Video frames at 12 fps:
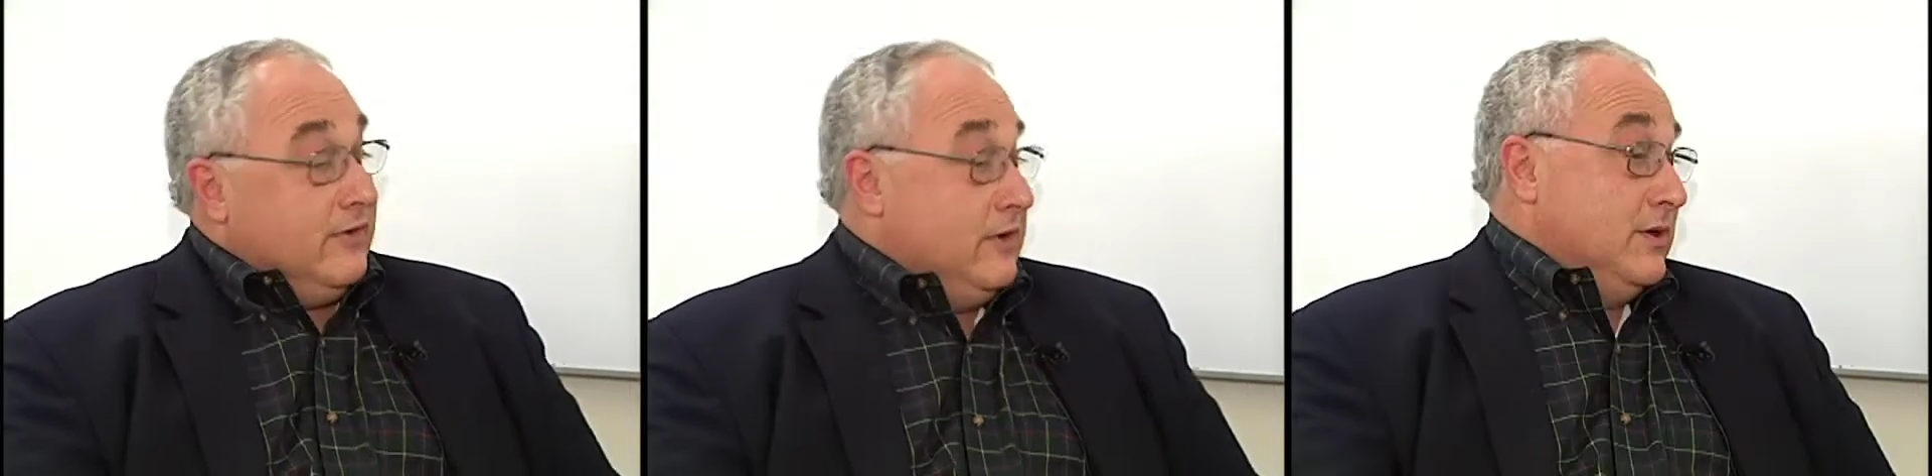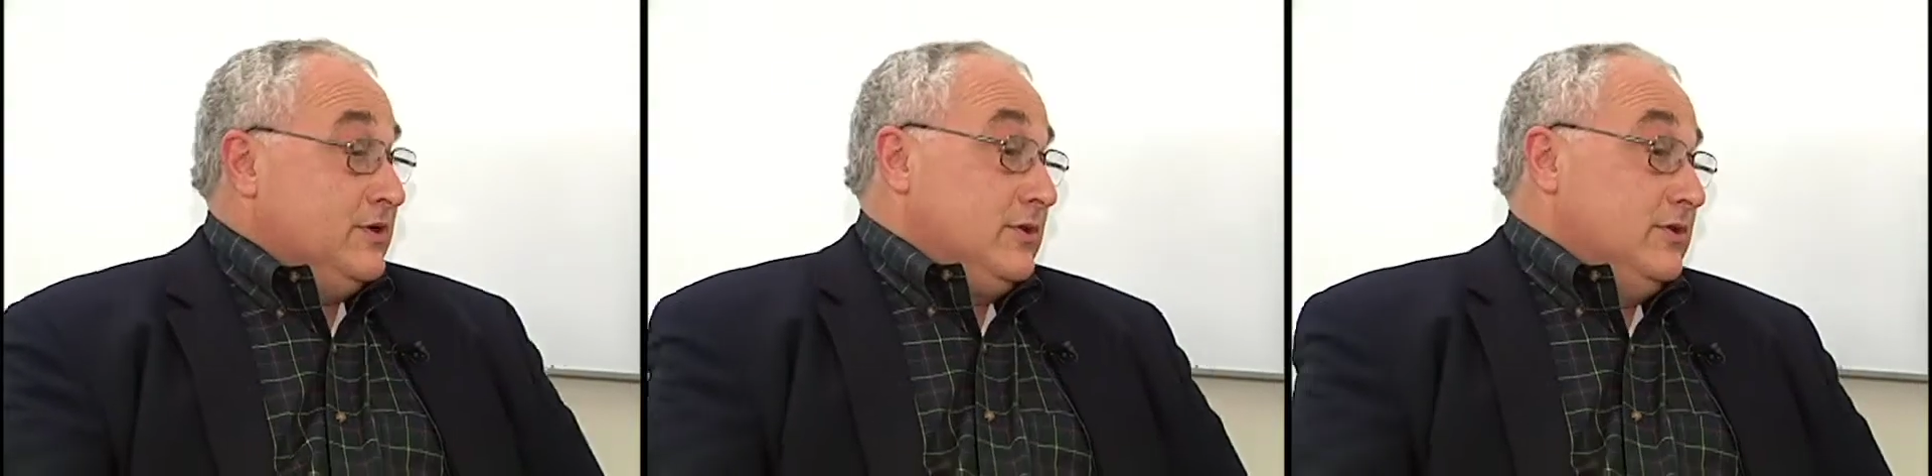very
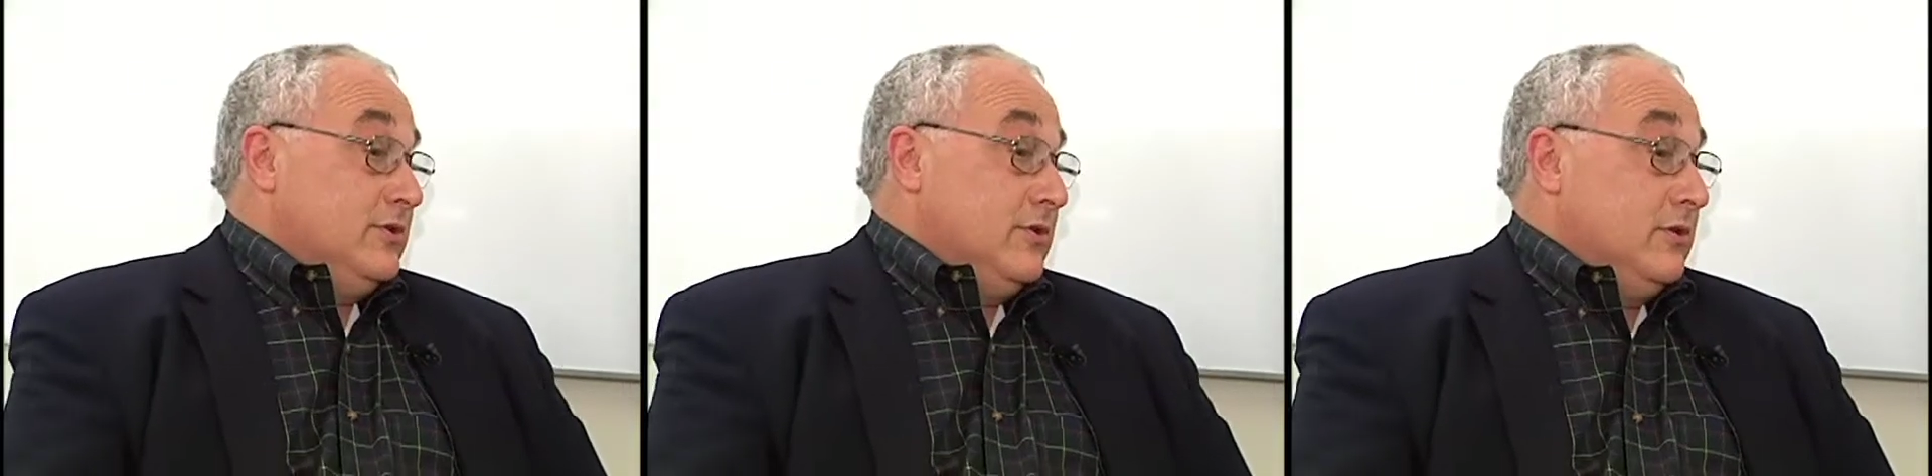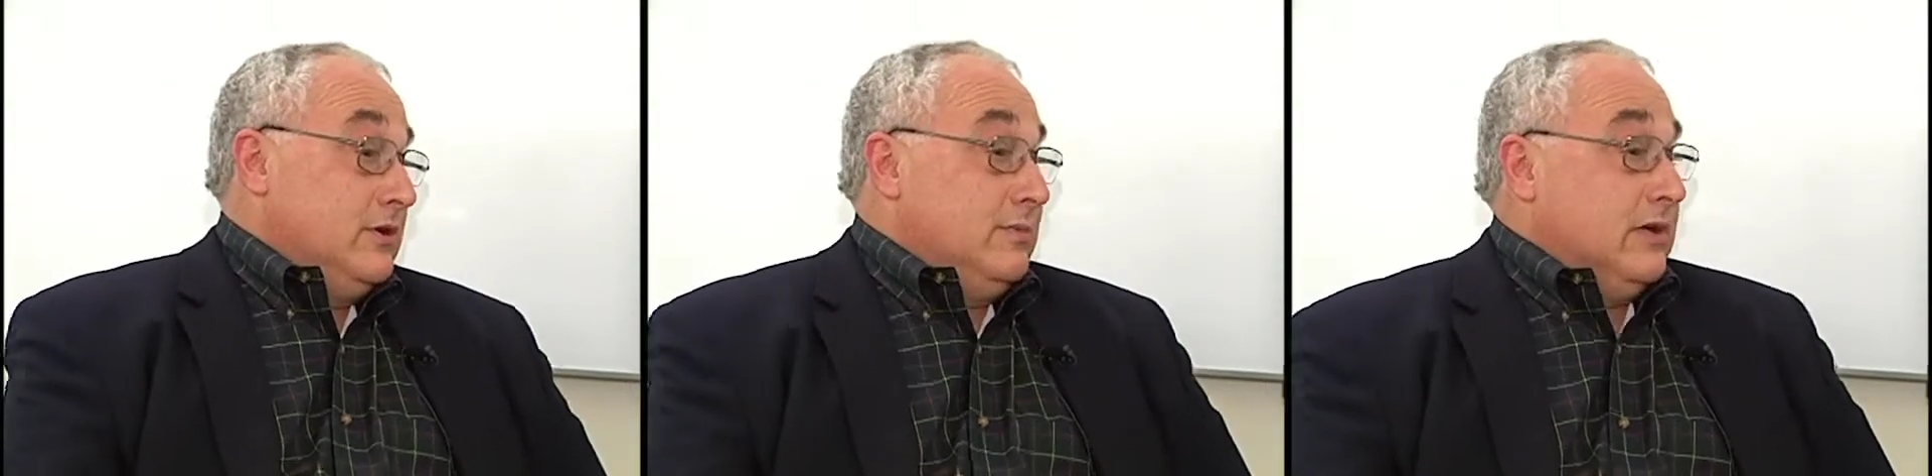much
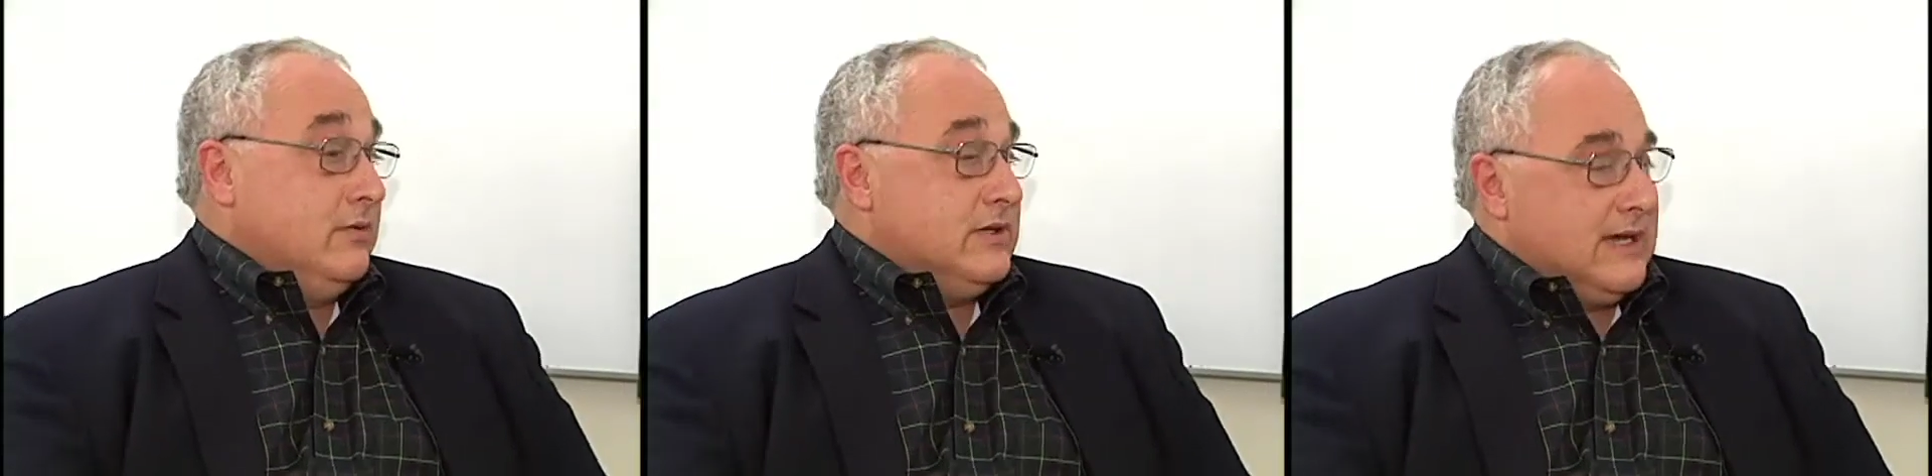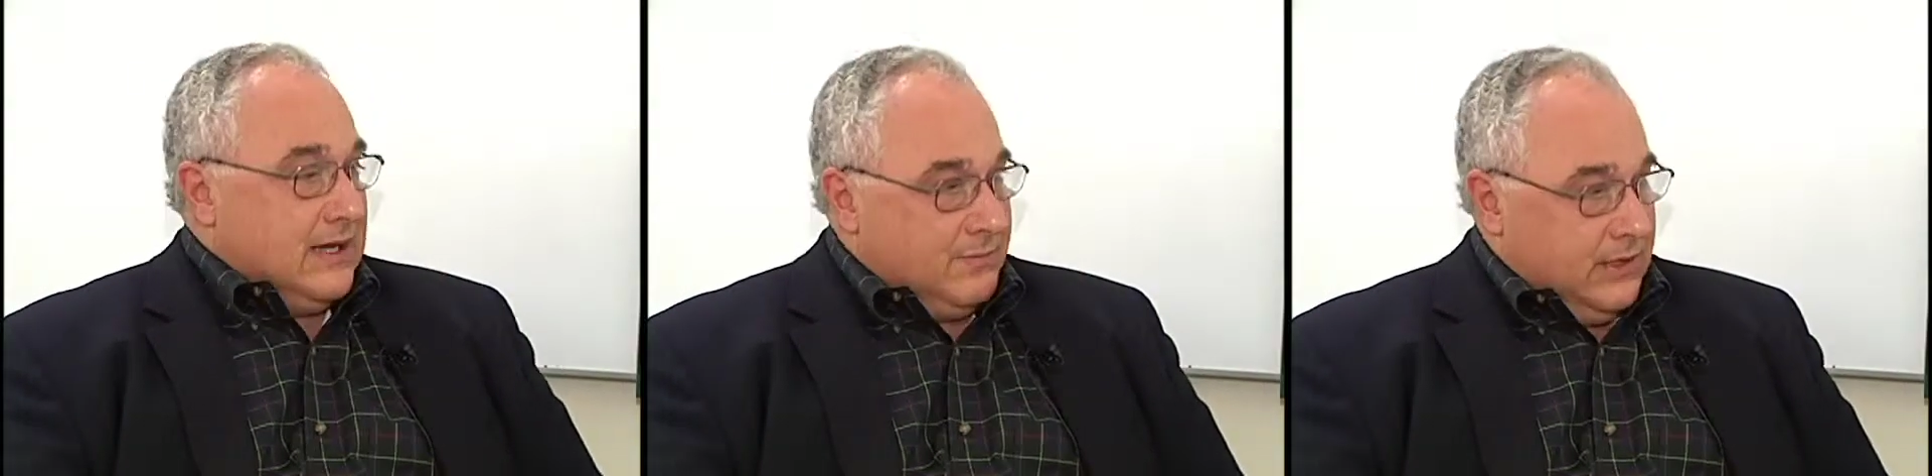concerned about
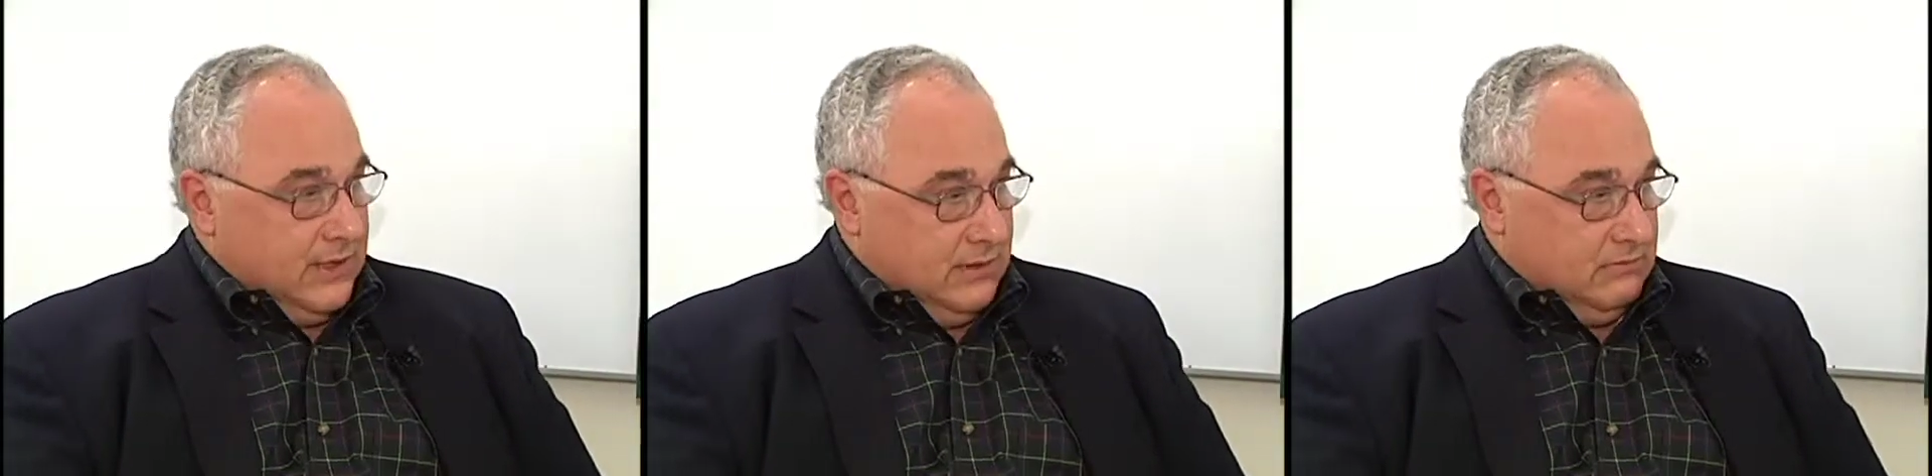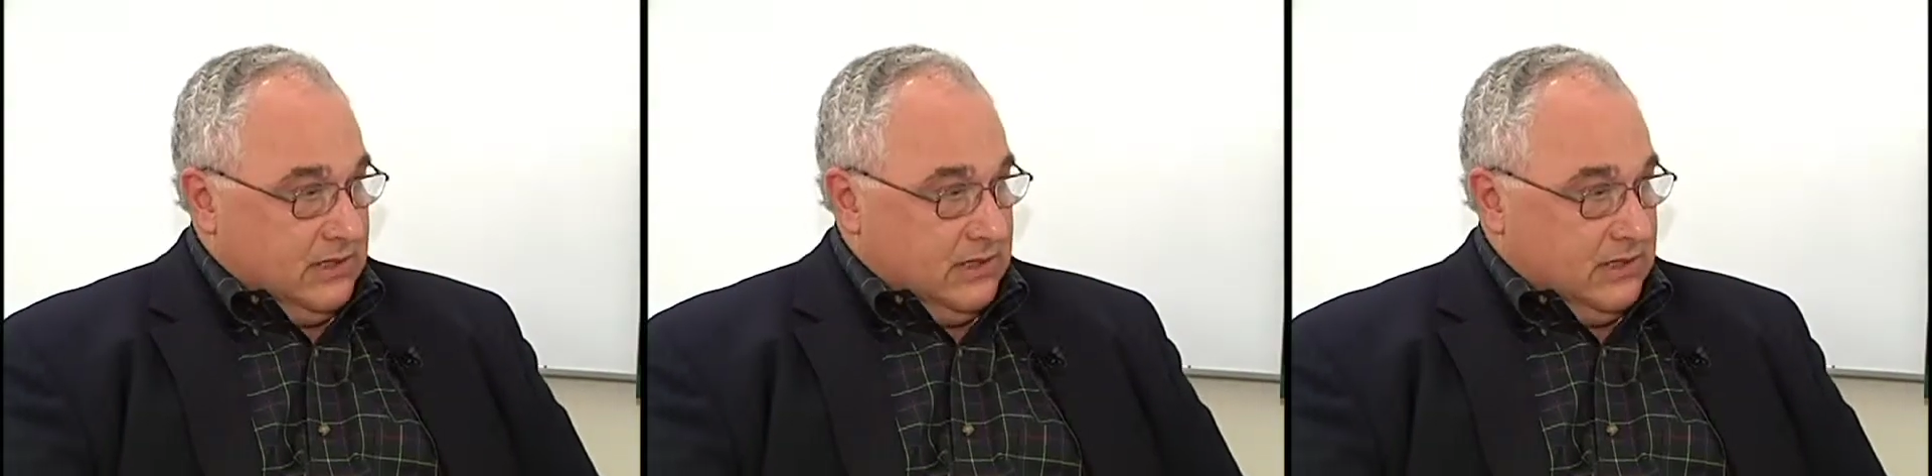what's happening